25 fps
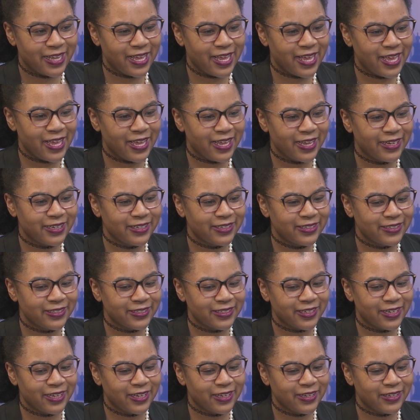
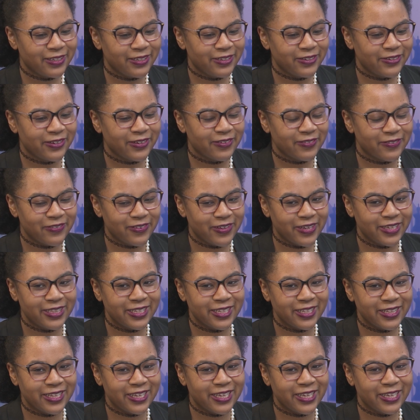and uh, you can find
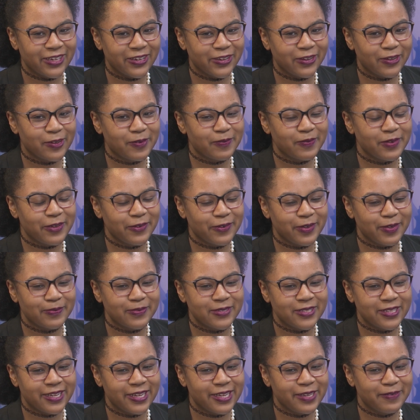the link on my
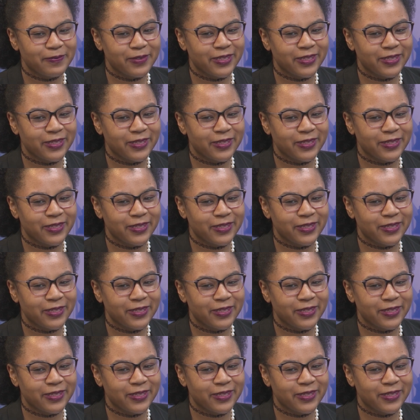website,